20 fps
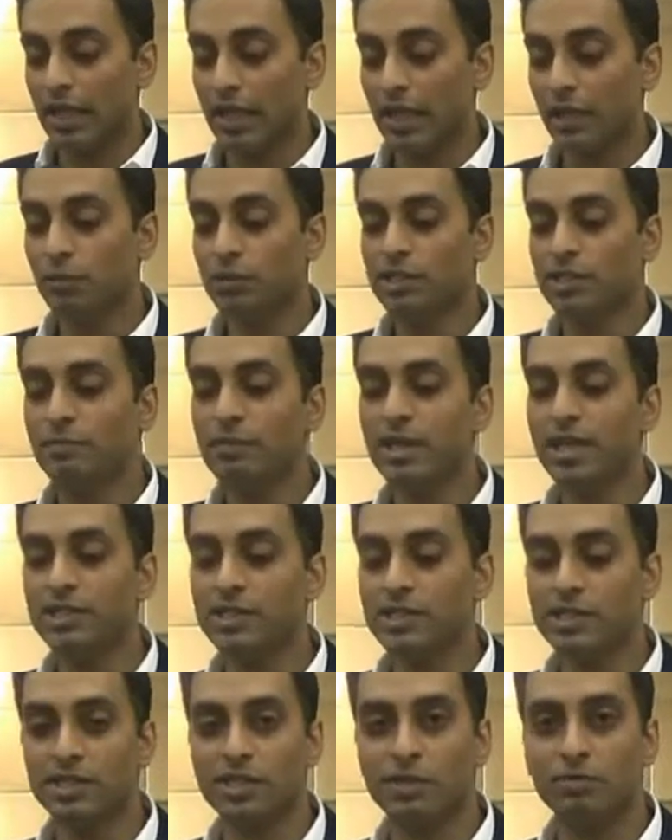It was
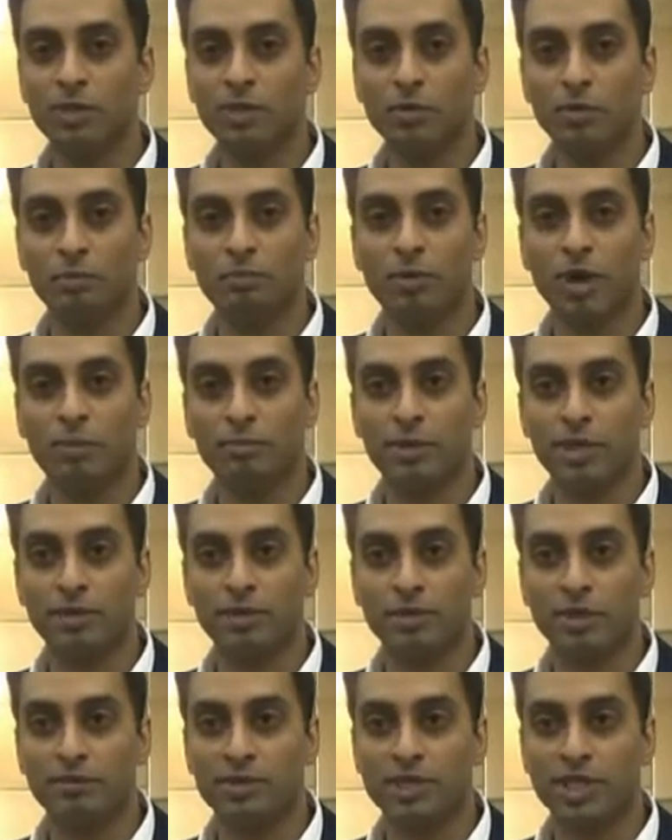amazing to me when Bombay
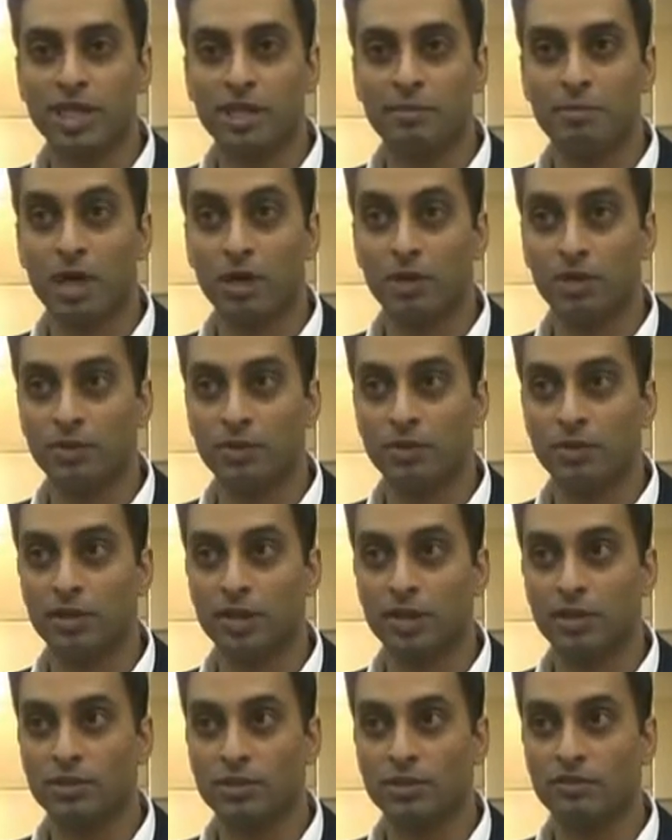Dreams came out in
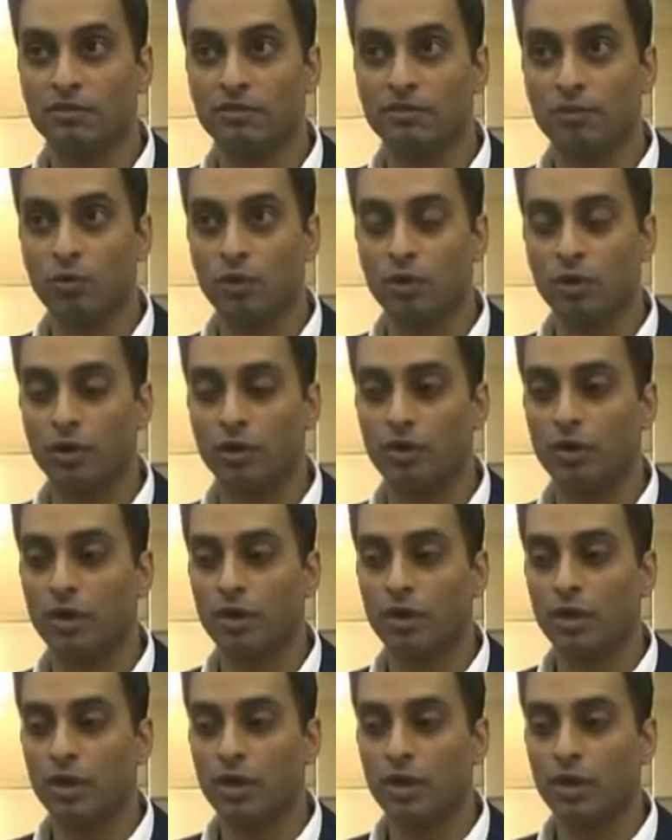2004